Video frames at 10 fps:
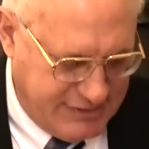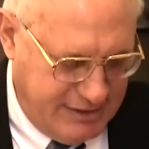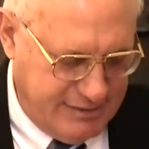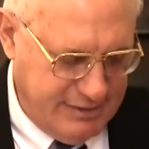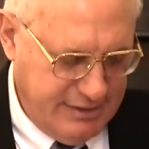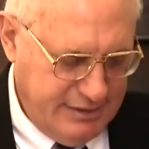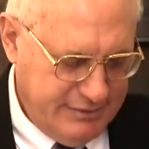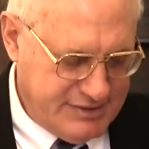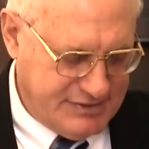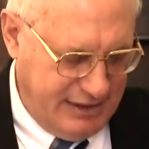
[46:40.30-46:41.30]
said,
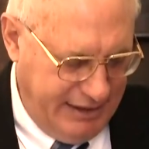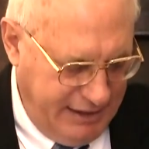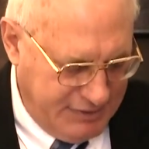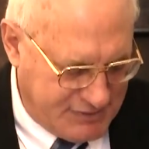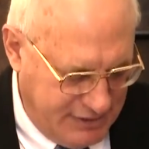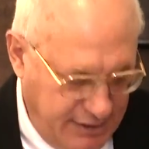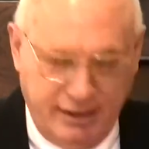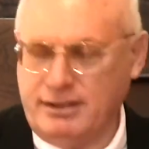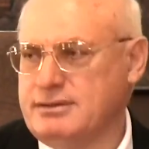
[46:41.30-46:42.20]
'This is a hard saying.